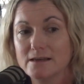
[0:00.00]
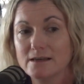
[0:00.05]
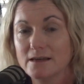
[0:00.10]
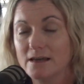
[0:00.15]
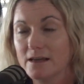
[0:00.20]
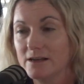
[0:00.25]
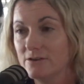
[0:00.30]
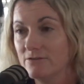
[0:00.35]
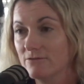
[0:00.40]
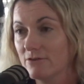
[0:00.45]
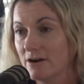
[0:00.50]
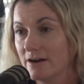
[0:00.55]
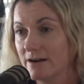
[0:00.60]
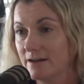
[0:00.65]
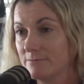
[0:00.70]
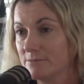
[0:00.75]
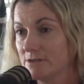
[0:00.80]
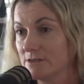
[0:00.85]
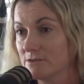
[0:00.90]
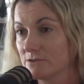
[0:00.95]
and you ride
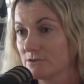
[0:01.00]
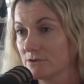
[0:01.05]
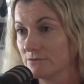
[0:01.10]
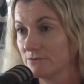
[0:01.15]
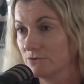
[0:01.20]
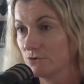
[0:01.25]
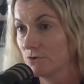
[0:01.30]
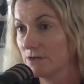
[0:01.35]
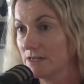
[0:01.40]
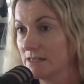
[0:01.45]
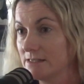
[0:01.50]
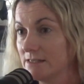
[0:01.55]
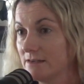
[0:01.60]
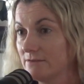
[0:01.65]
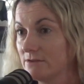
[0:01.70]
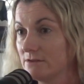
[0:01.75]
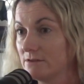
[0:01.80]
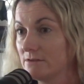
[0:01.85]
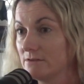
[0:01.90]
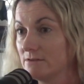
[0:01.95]
up to sort of
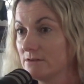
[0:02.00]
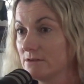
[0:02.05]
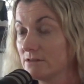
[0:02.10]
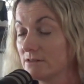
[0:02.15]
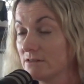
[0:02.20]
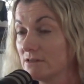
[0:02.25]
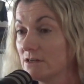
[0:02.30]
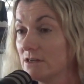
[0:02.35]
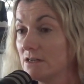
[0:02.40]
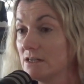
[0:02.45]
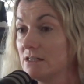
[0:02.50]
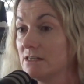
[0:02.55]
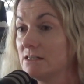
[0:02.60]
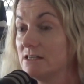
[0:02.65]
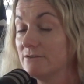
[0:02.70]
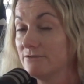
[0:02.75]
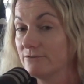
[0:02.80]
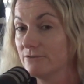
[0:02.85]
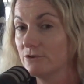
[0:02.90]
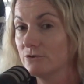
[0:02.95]
27 to 30
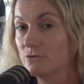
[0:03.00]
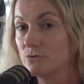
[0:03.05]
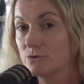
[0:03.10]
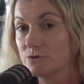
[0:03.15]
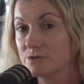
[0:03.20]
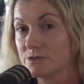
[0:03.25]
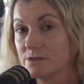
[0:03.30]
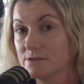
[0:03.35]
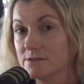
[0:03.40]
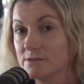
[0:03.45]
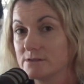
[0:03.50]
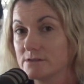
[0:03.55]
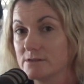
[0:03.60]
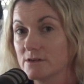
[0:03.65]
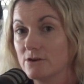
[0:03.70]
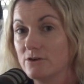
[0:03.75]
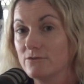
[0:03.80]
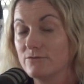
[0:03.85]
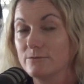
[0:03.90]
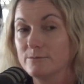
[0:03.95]
different horses
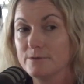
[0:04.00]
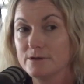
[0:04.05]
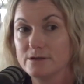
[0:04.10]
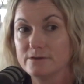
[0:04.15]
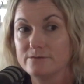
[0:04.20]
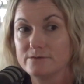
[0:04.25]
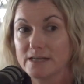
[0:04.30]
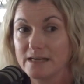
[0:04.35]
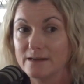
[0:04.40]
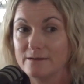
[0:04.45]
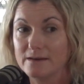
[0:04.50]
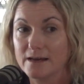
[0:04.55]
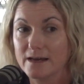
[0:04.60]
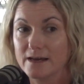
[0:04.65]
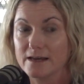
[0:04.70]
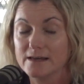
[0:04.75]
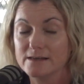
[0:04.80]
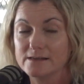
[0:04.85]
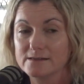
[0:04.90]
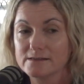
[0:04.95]
over a period of 10
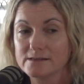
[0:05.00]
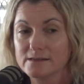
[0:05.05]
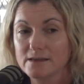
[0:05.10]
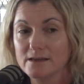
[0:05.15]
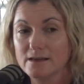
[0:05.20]
days.